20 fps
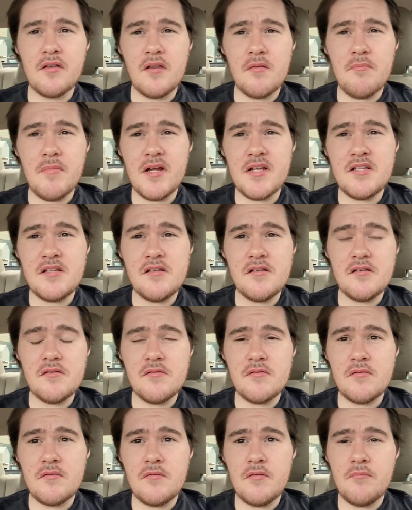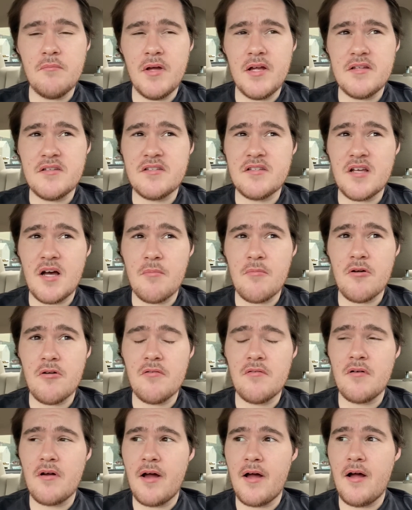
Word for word: the mid midsummer,